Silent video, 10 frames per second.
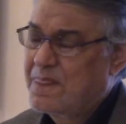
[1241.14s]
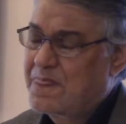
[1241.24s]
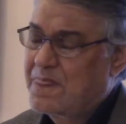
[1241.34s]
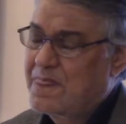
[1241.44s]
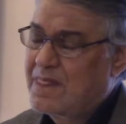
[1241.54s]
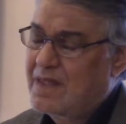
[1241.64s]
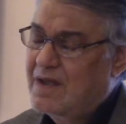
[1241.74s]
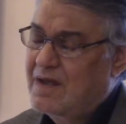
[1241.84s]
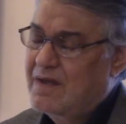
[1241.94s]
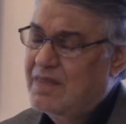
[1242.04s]
the order
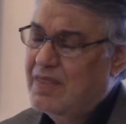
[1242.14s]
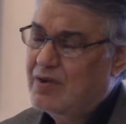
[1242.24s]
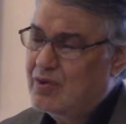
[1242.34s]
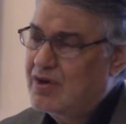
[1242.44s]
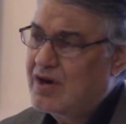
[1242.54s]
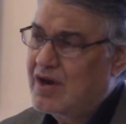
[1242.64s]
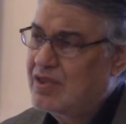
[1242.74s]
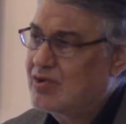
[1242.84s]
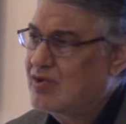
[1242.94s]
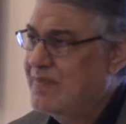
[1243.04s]
and the command
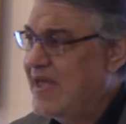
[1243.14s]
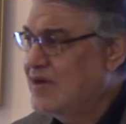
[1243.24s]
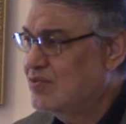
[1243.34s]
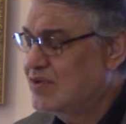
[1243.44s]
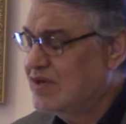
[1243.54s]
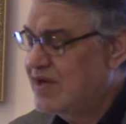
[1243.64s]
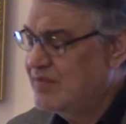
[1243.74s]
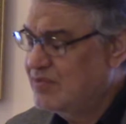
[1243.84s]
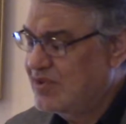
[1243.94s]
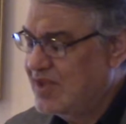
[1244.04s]
would come to them
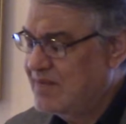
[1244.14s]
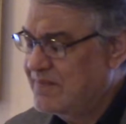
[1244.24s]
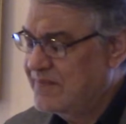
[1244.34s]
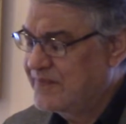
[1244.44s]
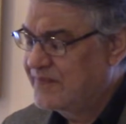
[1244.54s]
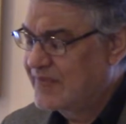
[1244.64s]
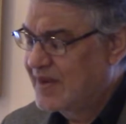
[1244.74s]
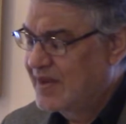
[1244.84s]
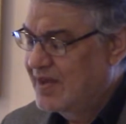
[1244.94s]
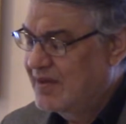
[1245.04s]
by
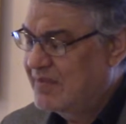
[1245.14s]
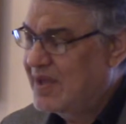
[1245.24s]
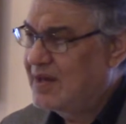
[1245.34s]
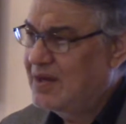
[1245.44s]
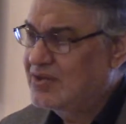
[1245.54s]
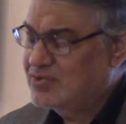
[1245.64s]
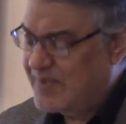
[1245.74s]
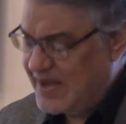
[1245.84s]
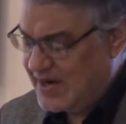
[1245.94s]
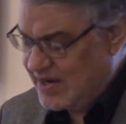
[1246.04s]
Allah subhanahu wa
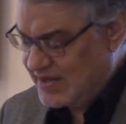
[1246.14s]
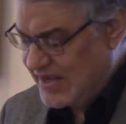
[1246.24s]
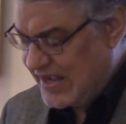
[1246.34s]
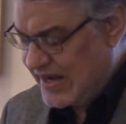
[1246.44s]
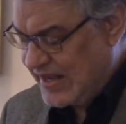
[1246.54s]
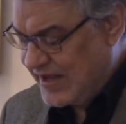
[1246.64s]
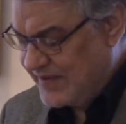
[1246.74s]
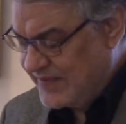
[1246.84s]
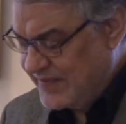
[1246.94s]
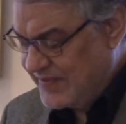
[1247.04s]
ta'ala
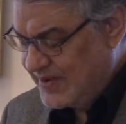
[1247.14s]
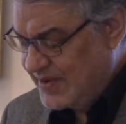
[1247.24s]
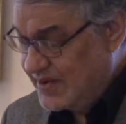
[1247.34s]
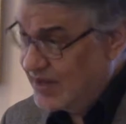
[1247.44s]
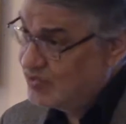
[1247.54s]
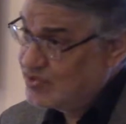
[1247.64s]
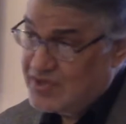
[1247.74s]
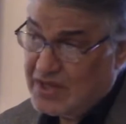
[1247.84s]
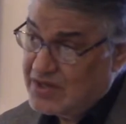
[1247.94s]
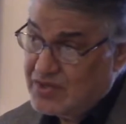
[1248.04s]
not to slaughter your
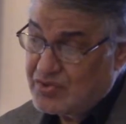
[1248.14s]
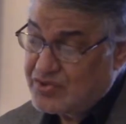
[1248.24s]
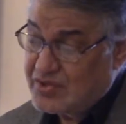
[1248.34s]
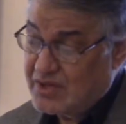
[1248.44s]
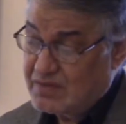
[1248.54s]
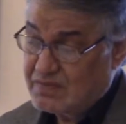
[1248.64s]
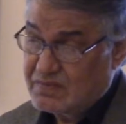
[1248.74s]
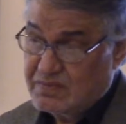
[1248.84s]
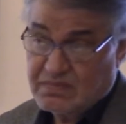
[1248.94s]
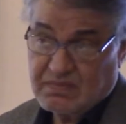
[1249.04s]
son. Mm -mm, no,
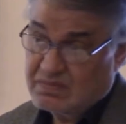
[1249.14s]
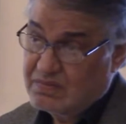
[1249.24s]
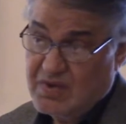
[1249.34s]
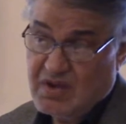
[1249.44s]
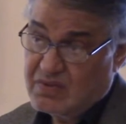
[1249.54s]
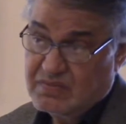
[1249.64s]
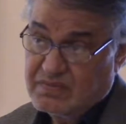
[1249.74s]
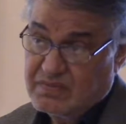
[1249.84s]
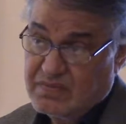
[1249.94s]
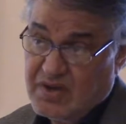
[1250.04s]
no.
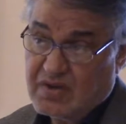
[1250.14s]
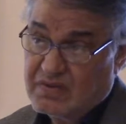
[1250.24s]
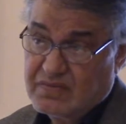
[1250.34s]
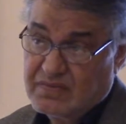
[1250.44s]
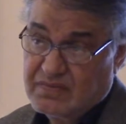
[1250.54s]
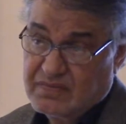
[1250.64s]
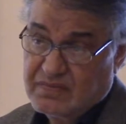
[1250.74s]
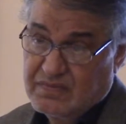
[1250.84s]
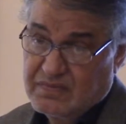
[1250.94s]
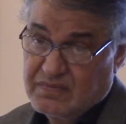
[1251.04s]
Don't
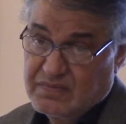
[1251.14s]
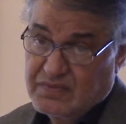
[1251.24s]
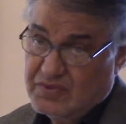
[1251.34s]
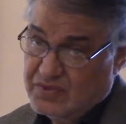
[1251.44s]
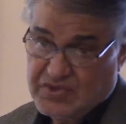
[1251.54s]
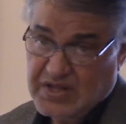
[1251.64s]
slaughter your son.